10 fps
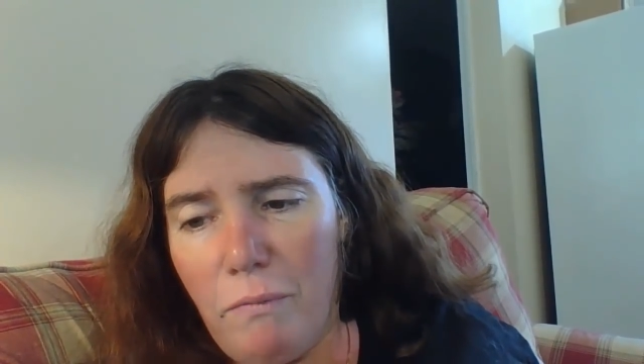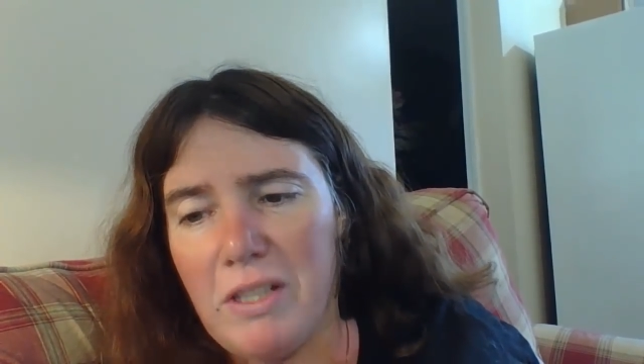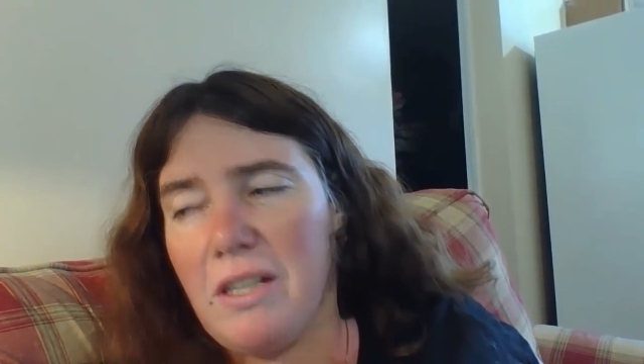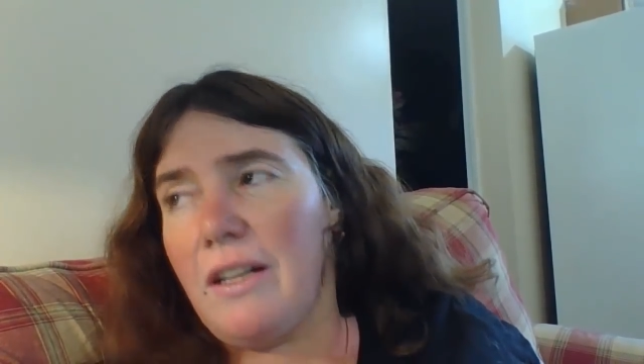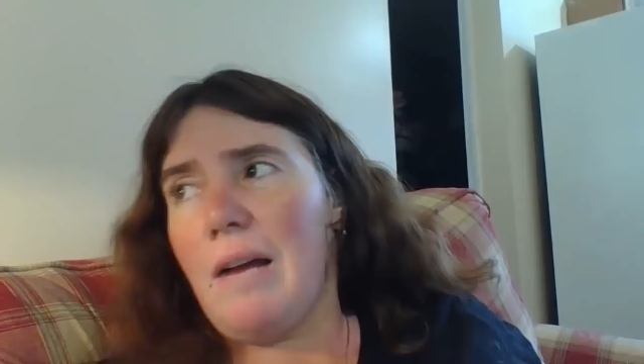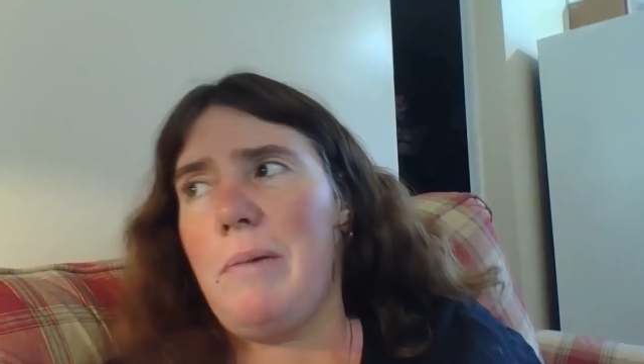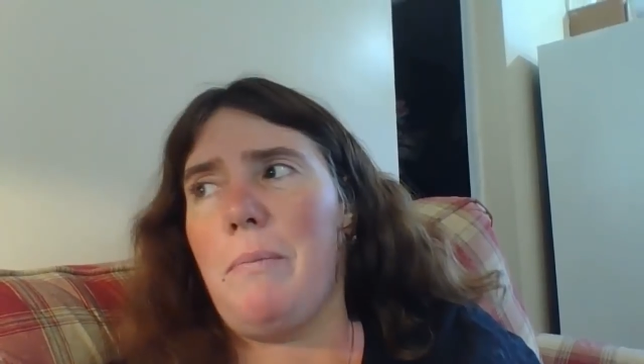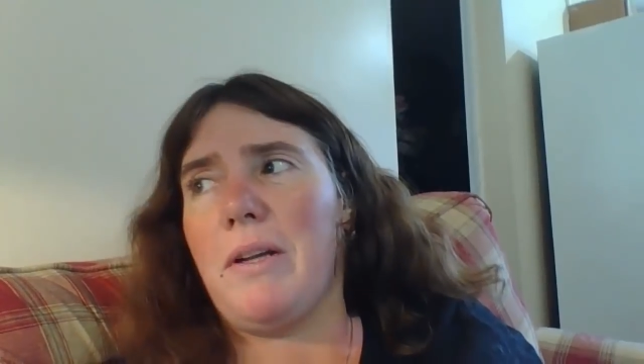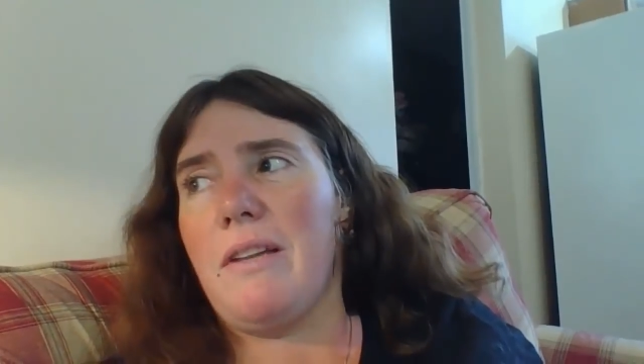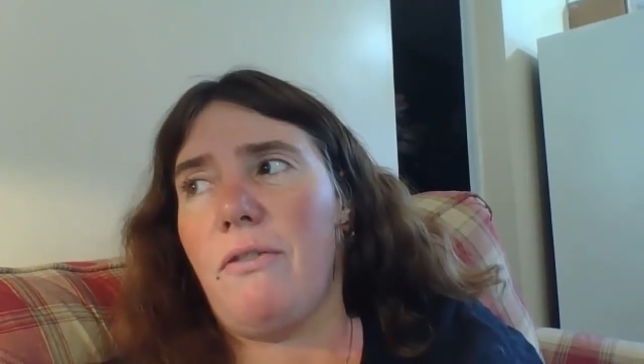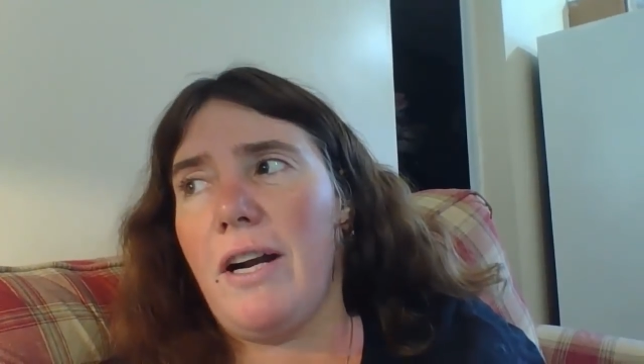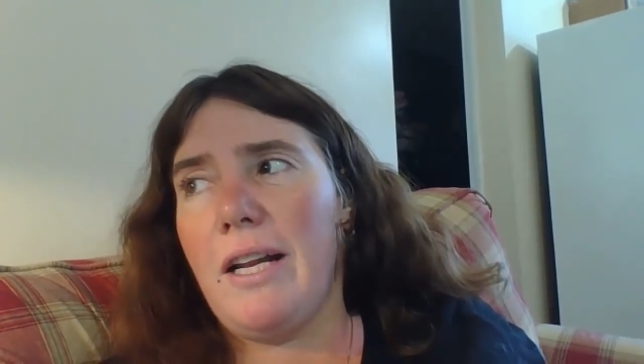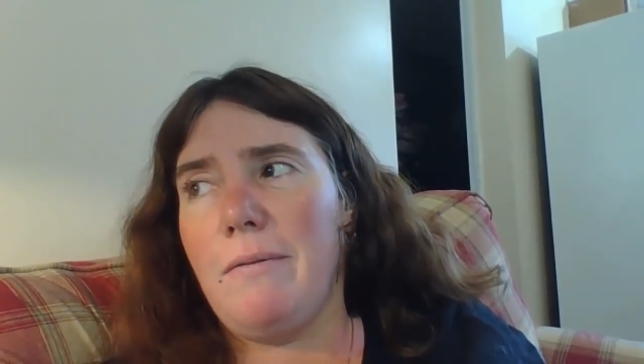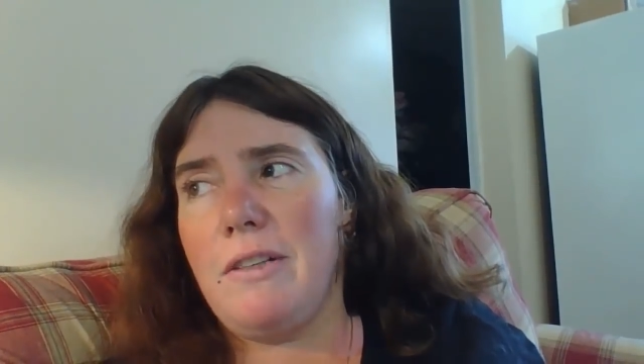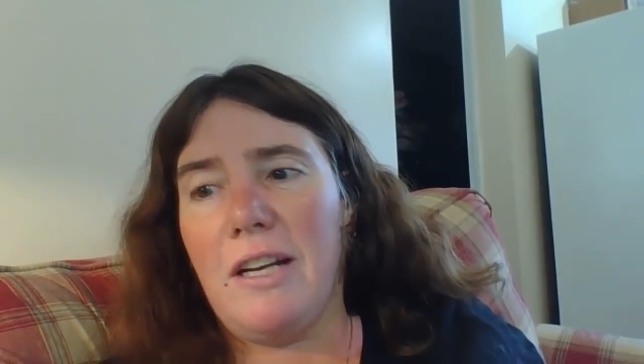Was there a lot of people at the
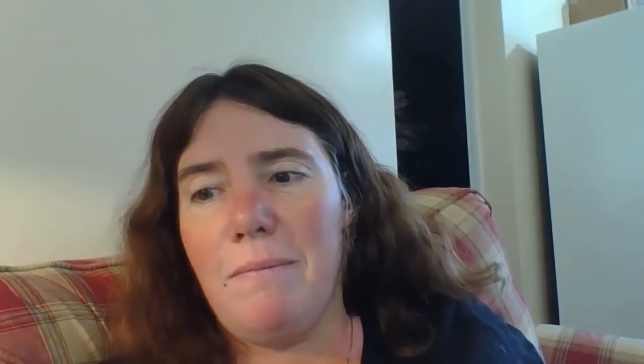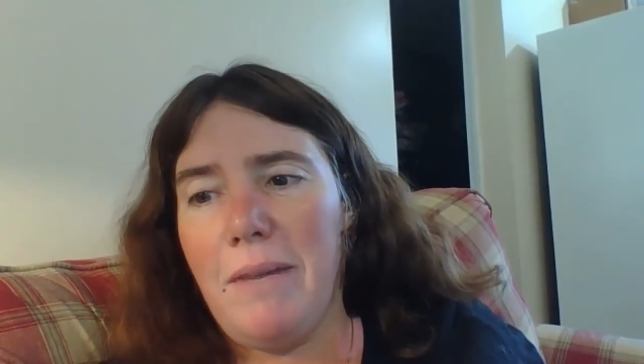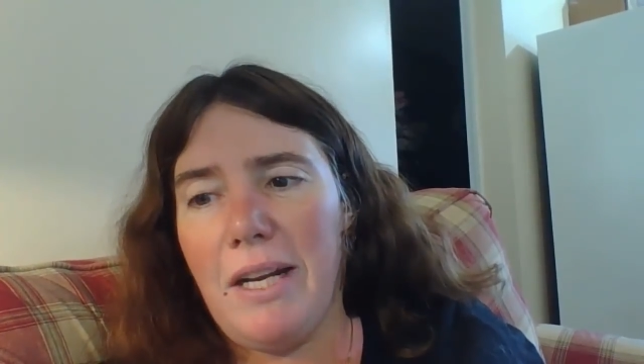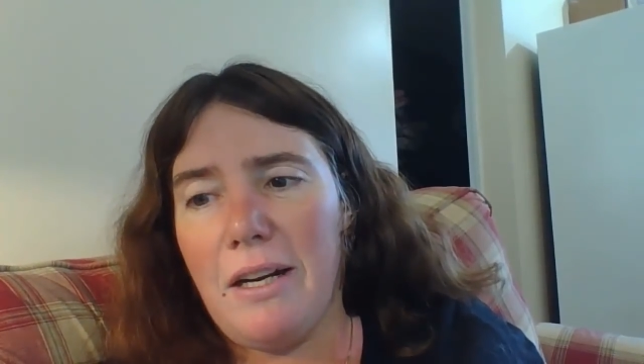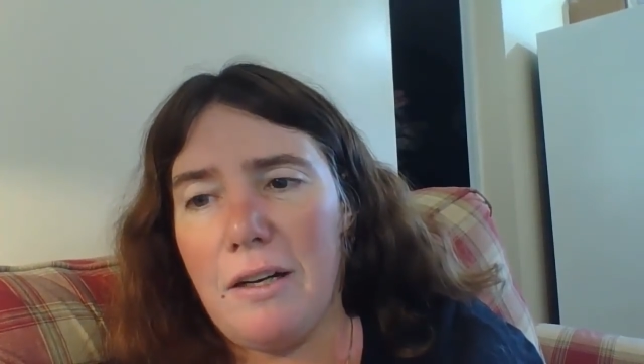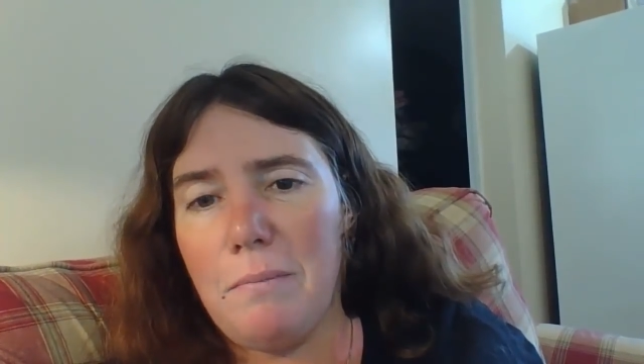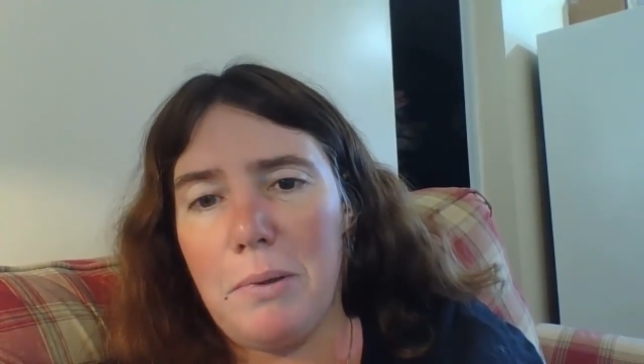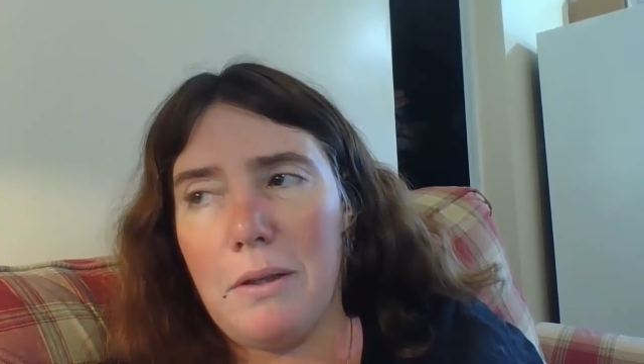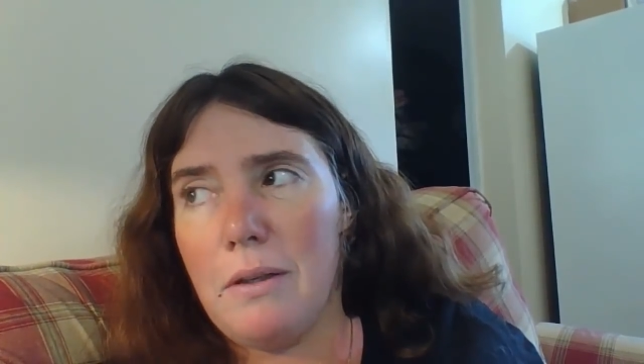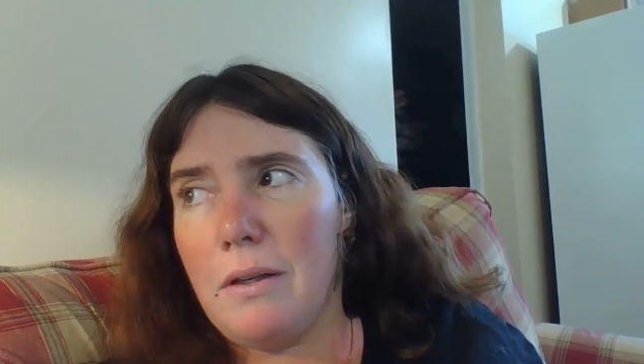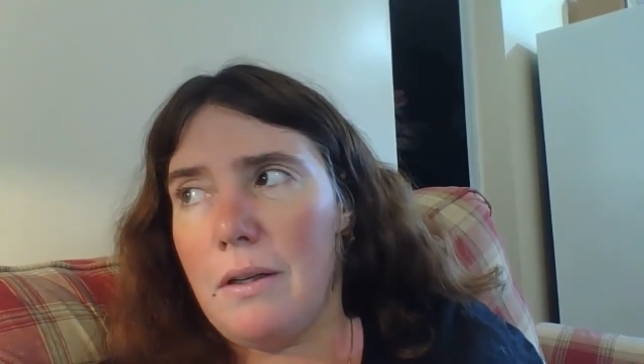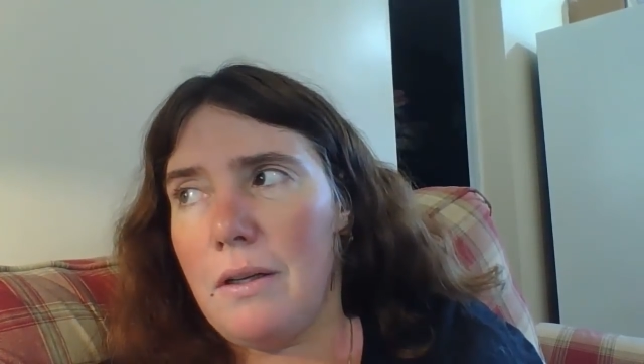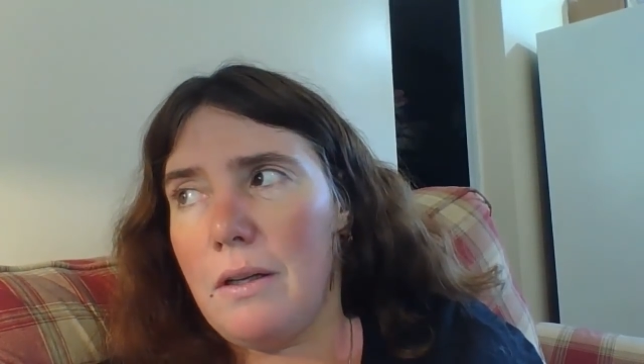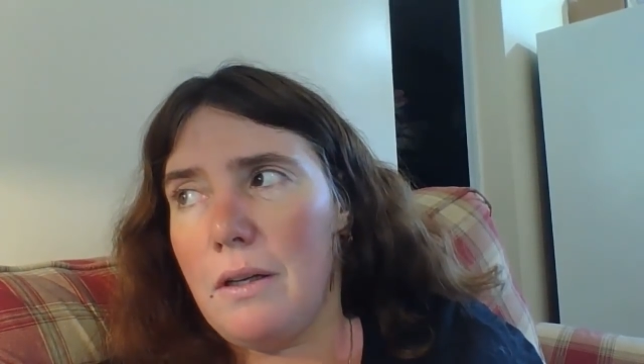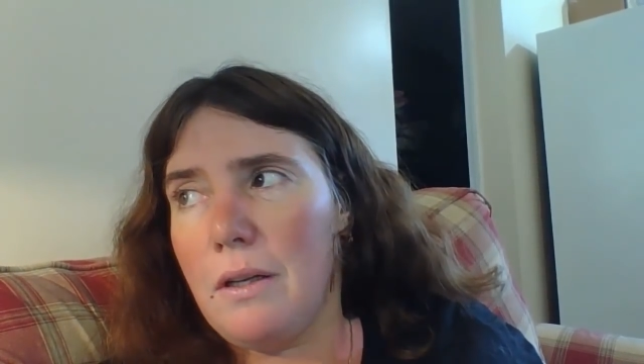Friday night meetup? Yeah.
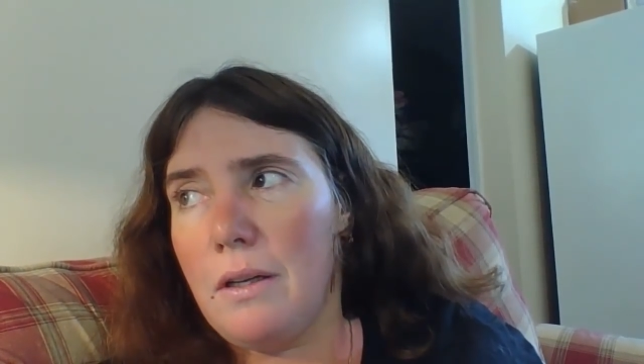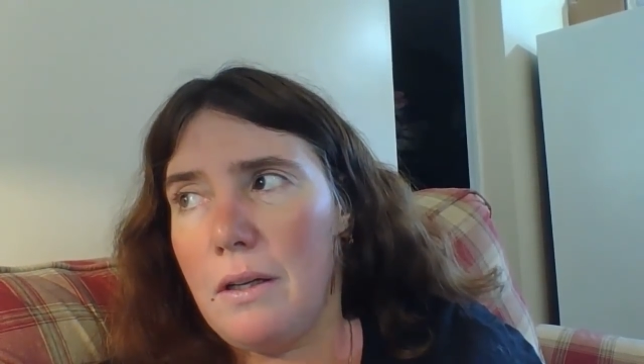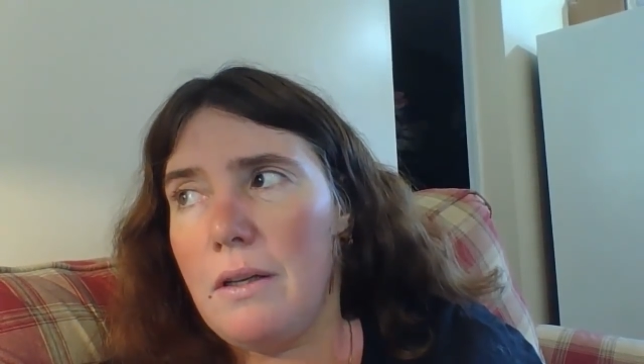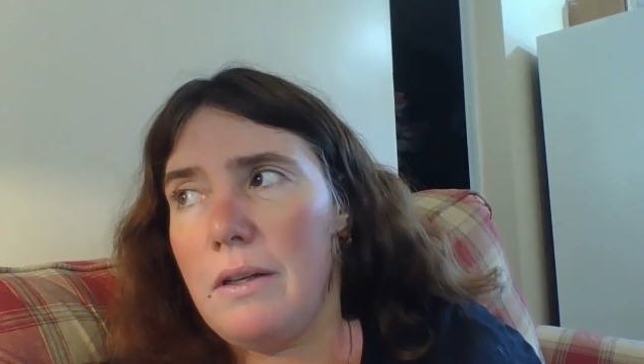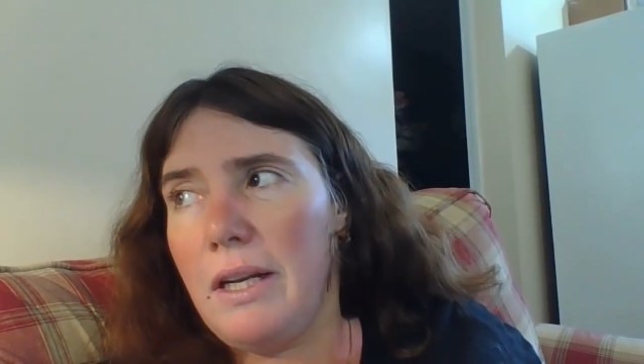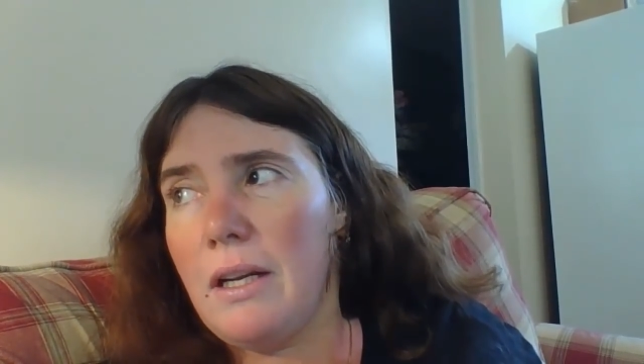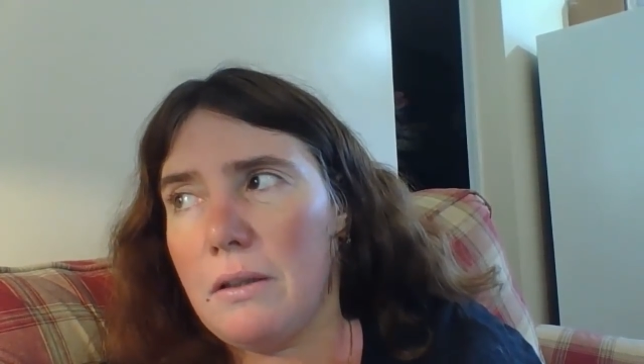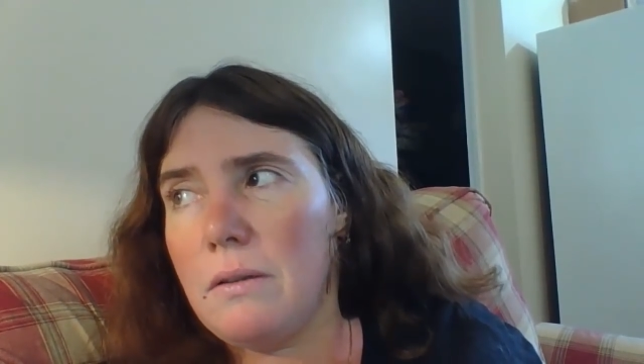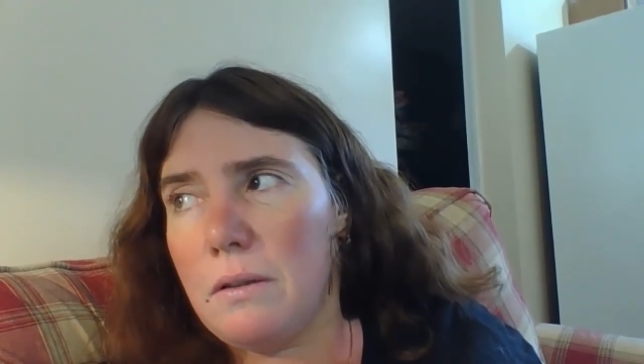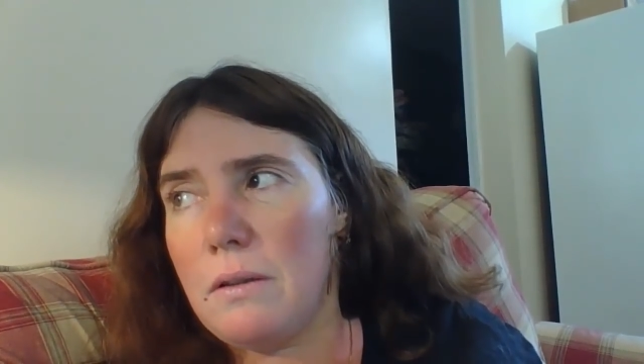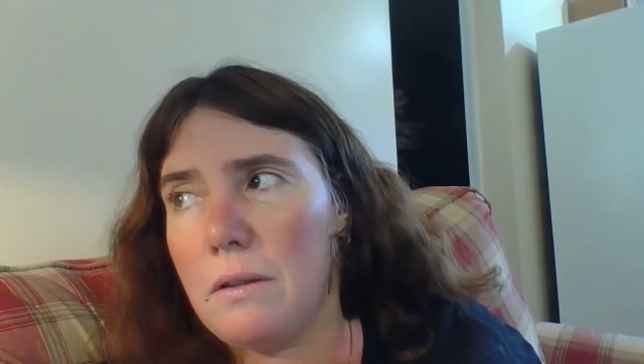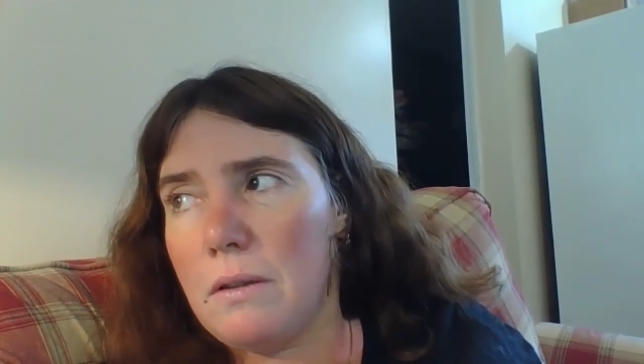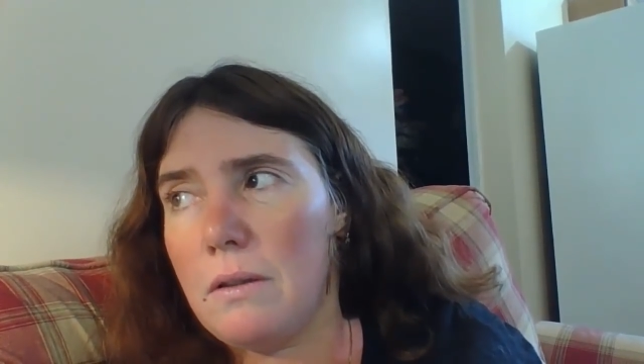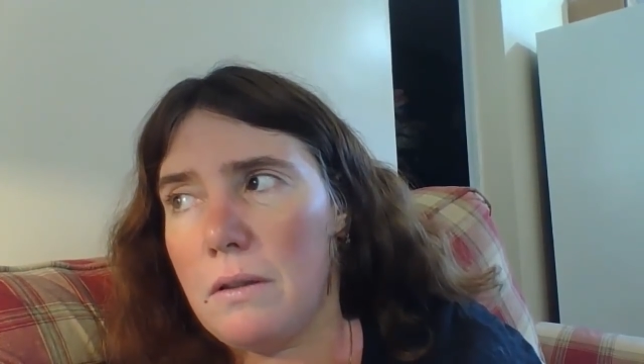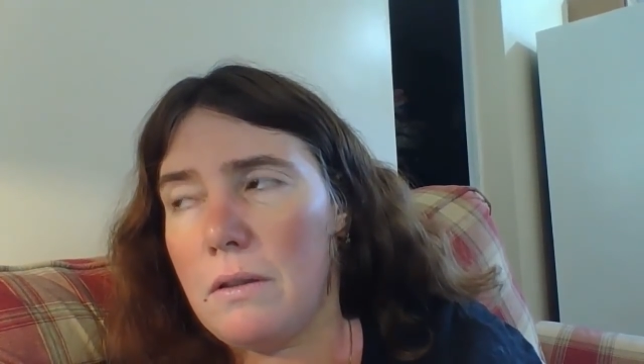Yes, we had yeah. from
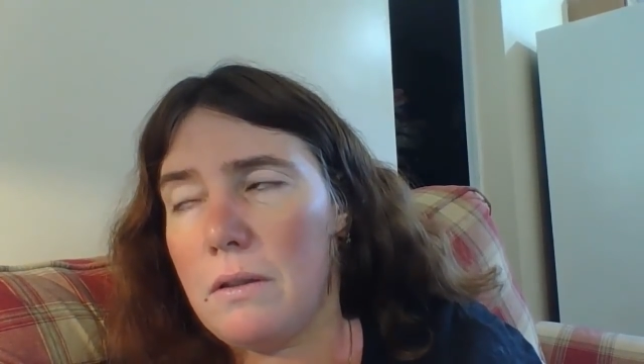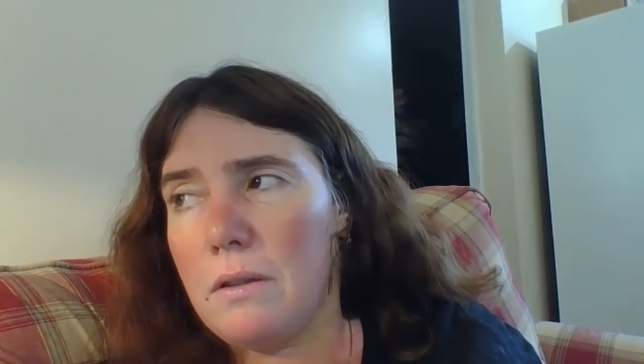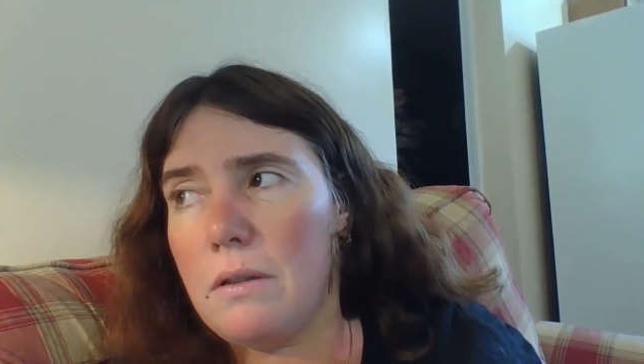England.